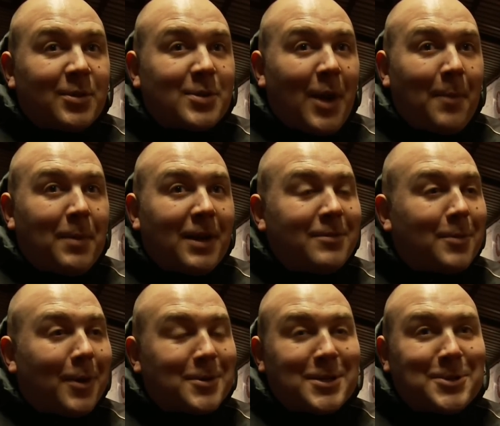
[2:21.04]
It's
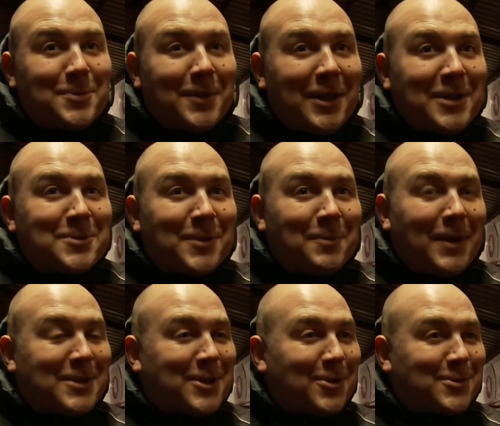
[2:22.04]
unbelievable. I said to him at the end, it's one of the
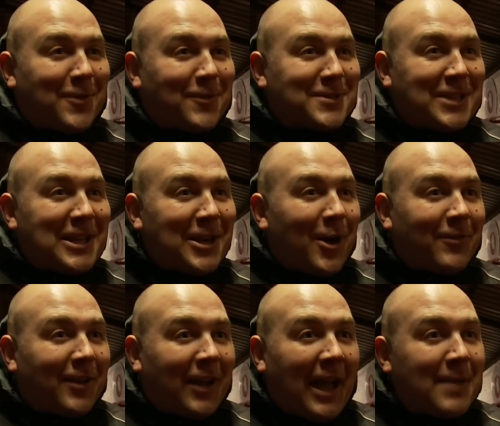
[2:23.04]
best goals I've ever seen
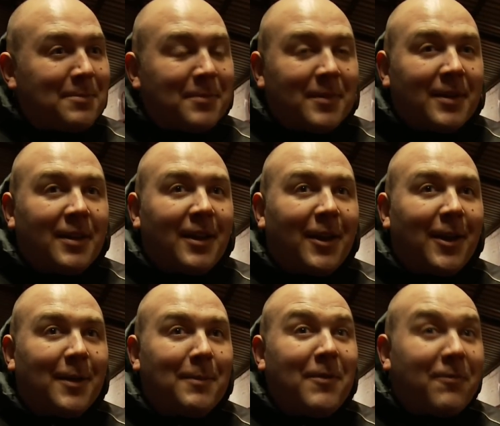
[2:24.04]
live at a game.
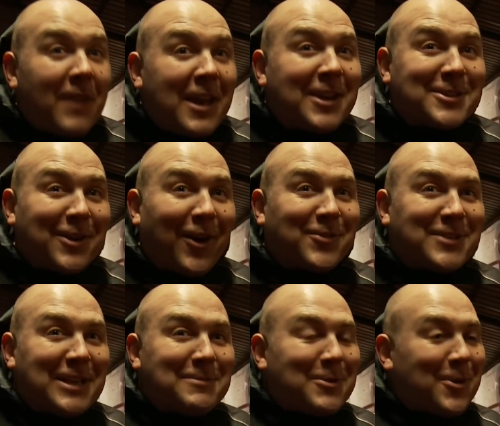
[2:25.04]
In fairness, I've
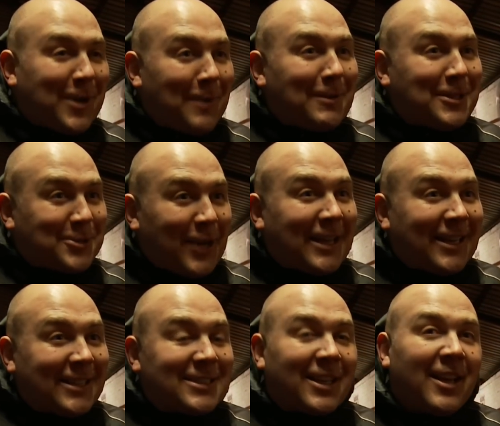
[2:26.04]
seen him do a couple in
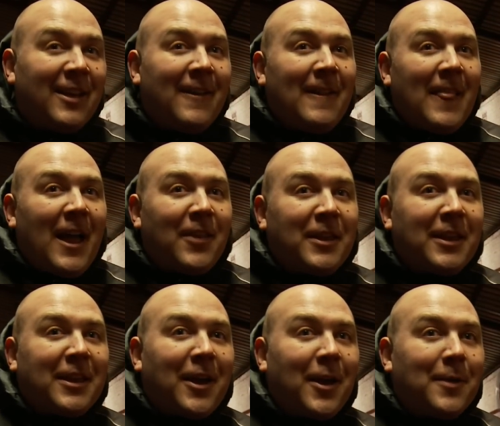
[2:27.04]
training. I
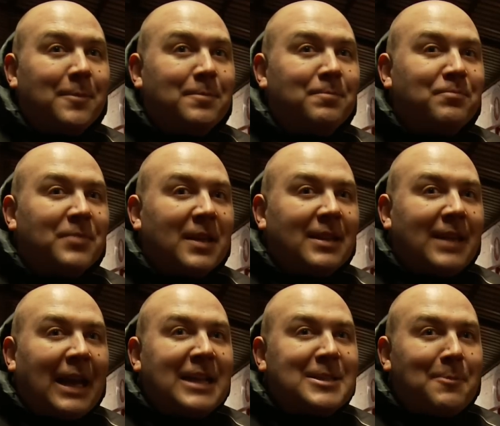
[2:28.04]
think
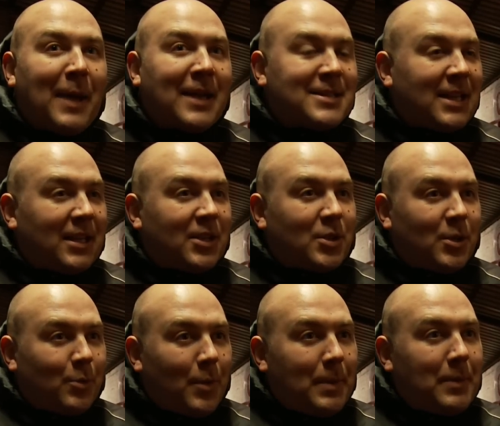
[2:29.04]
Danny's a better technician
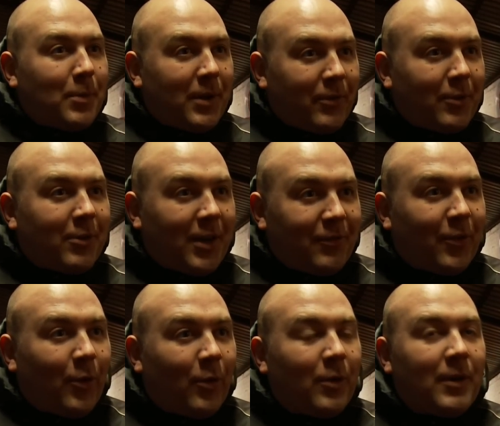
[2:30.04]
than what people give him credit
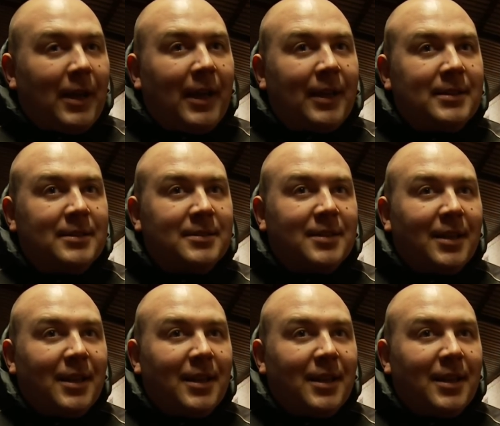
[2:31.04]
for, and